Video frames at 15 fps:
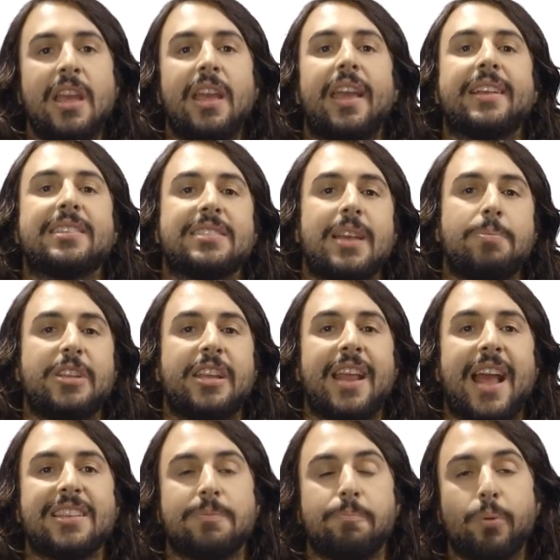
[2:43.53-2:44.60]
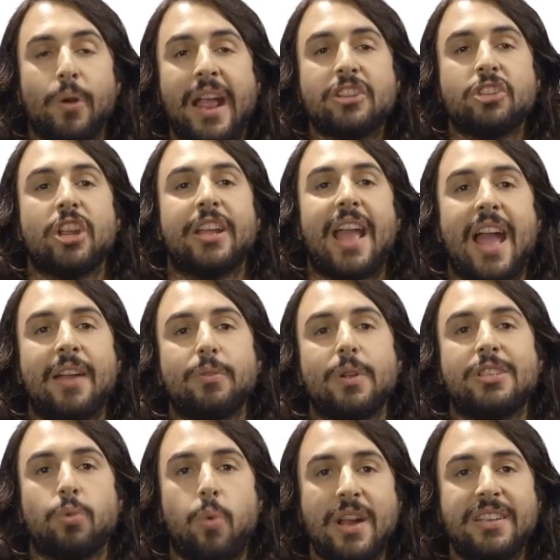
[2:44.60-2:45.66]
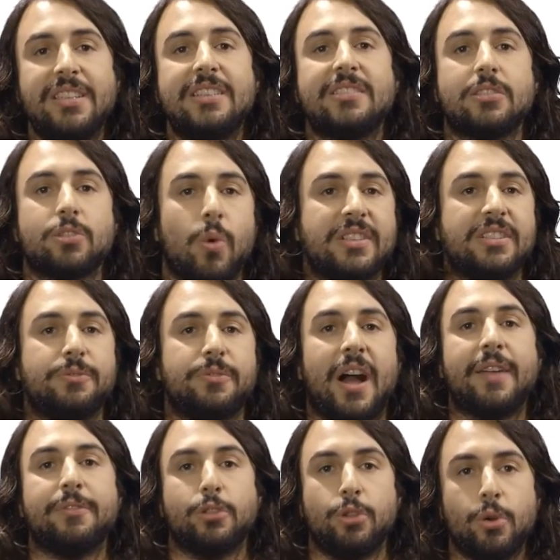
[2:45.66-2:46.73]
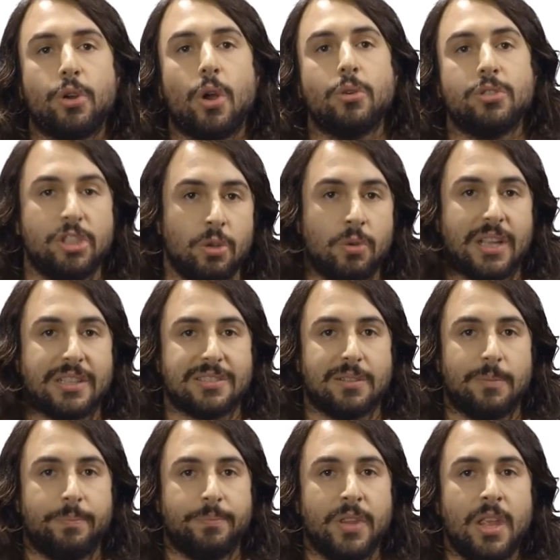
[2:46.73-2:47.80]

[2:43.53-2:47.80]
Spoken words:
except it has branching every 20 to 25 glucose units.